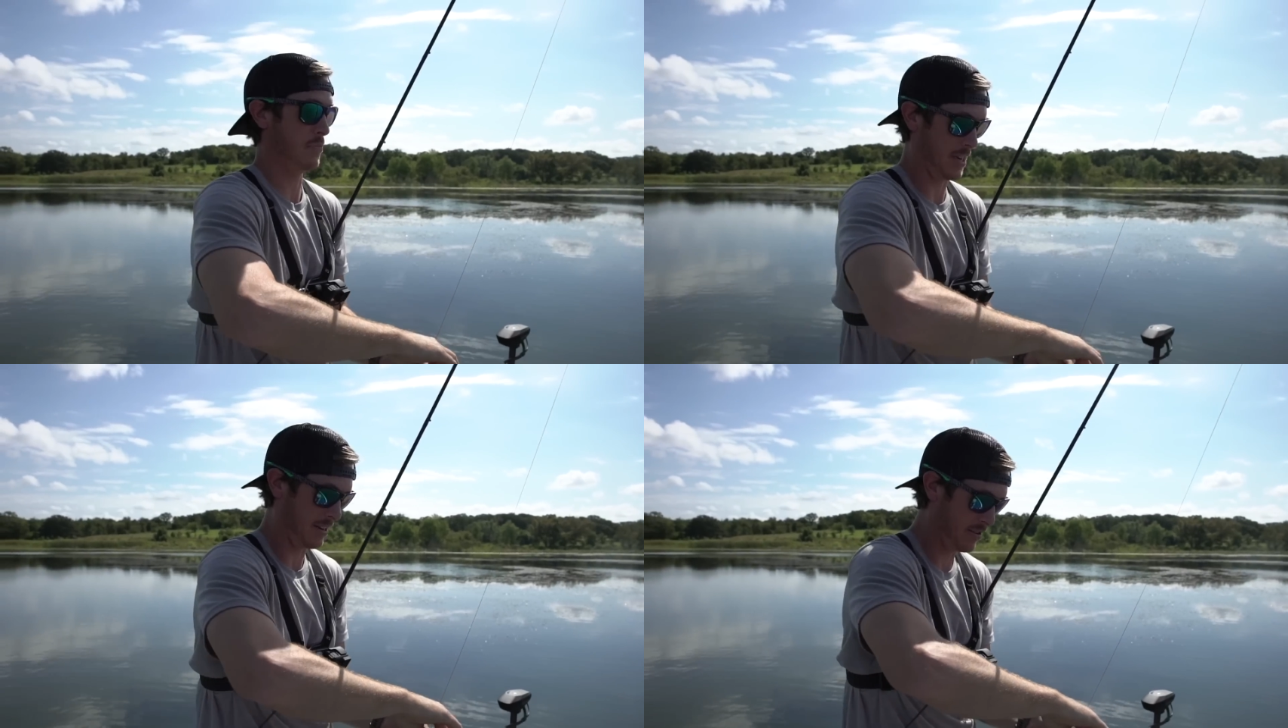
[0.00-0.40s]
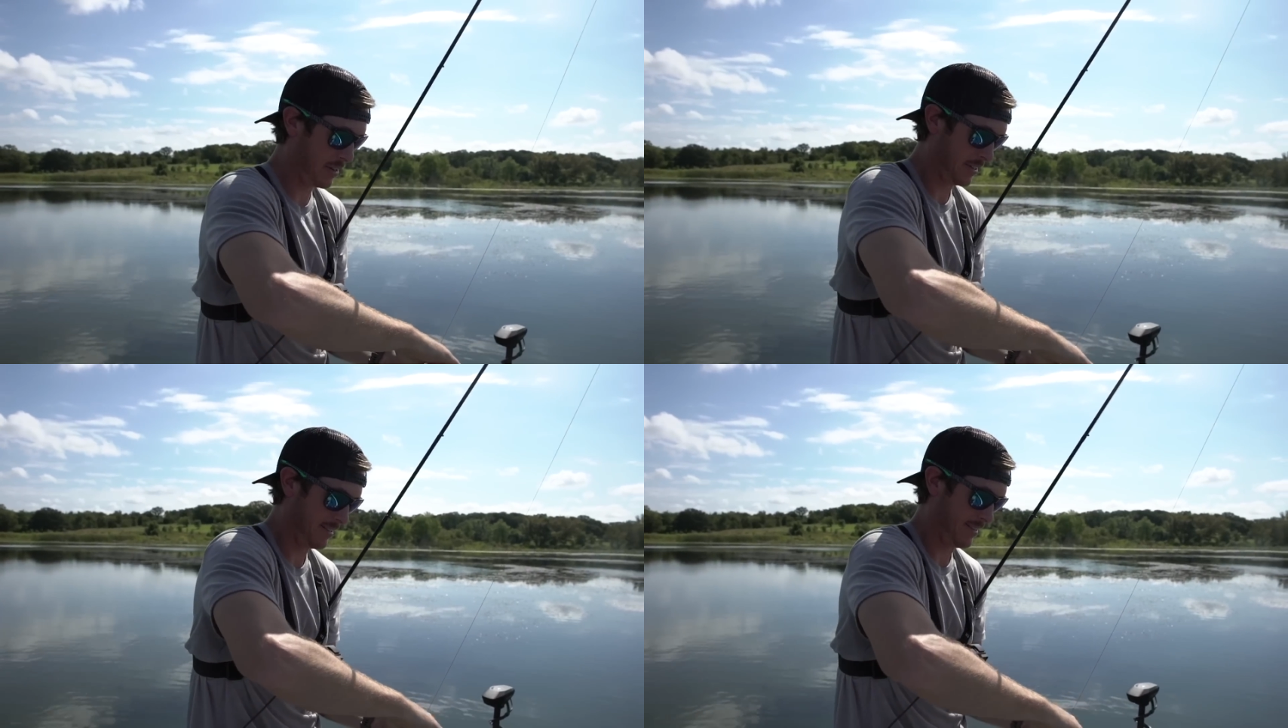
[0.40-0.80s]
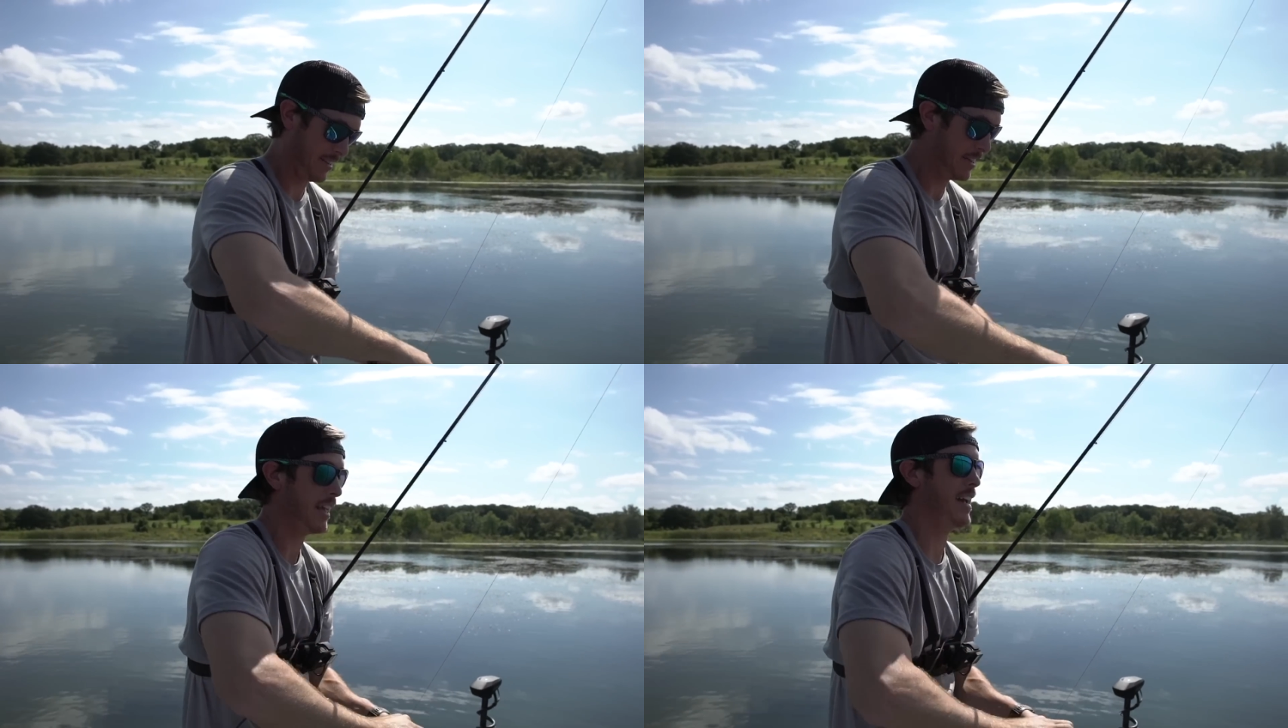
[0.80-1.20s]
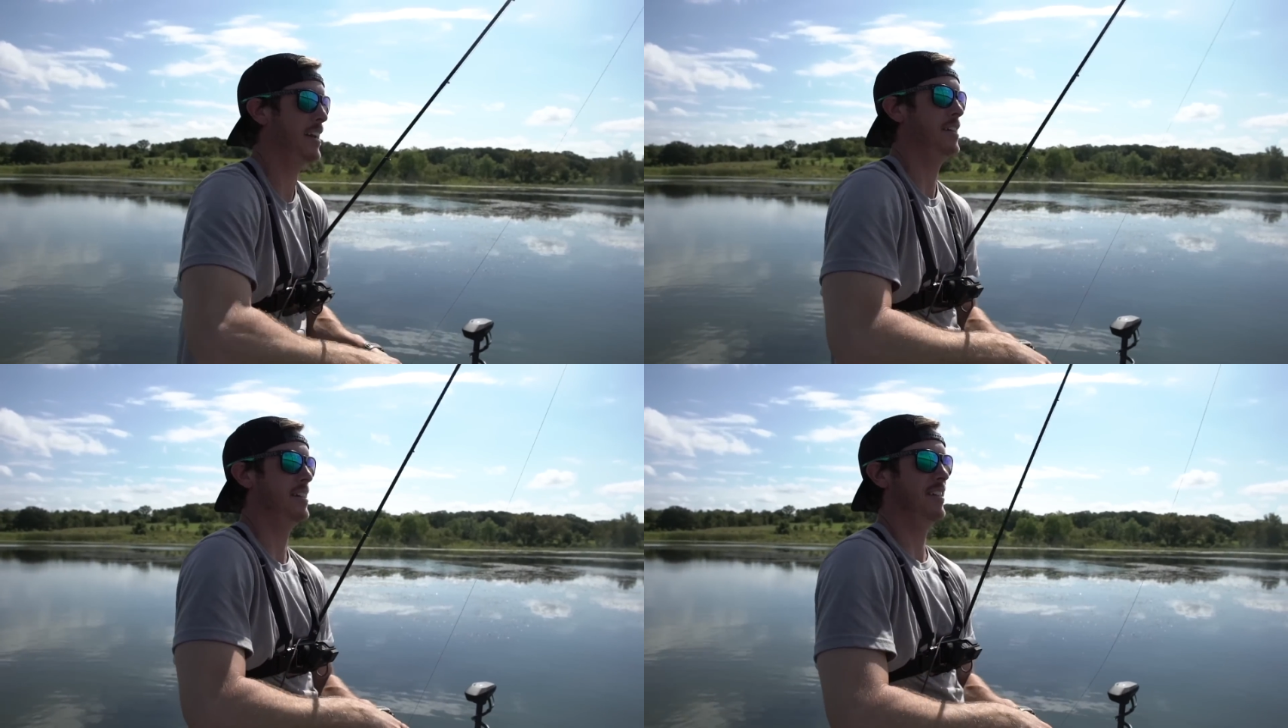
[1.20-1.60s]
know you guys didn't see that,
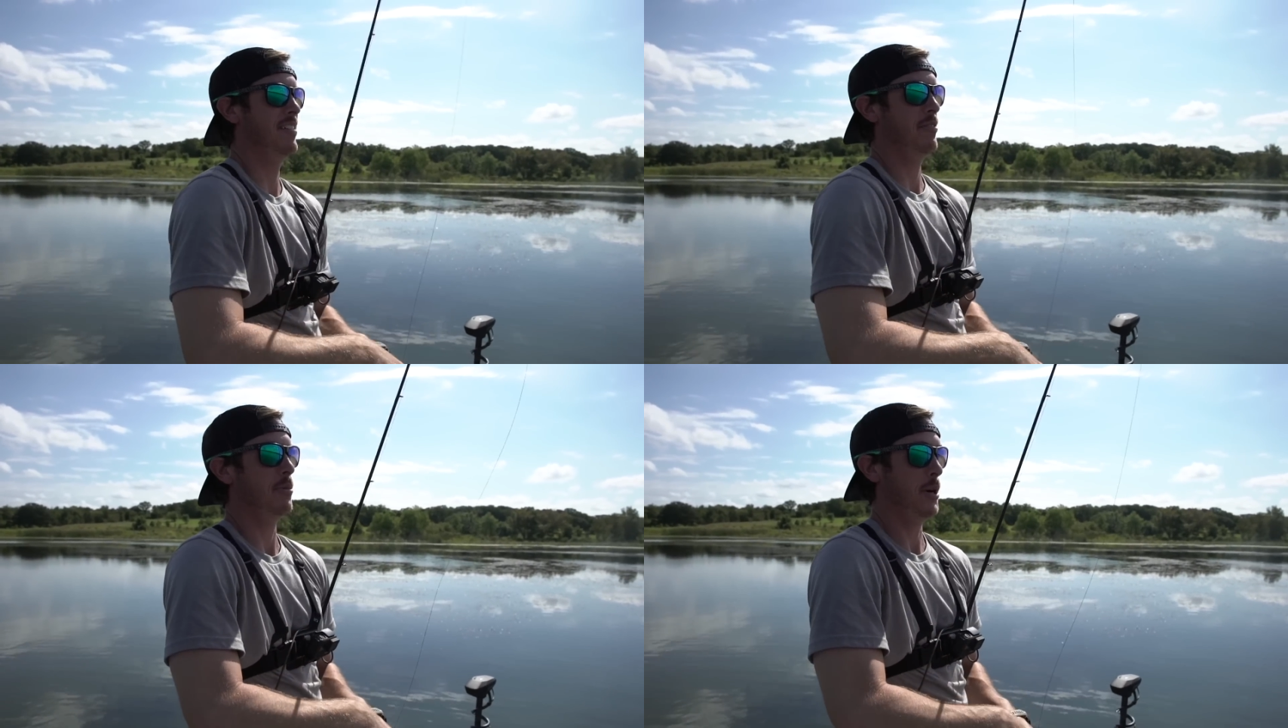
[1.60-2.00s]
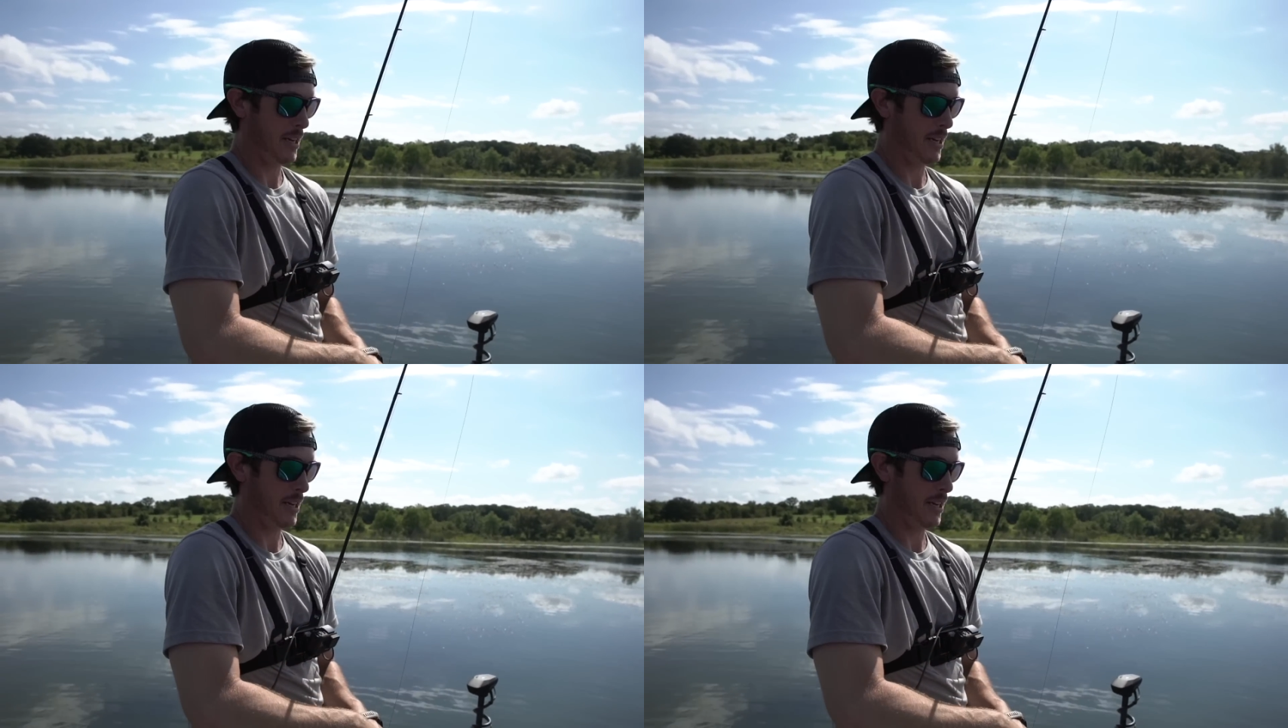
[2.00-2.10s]
but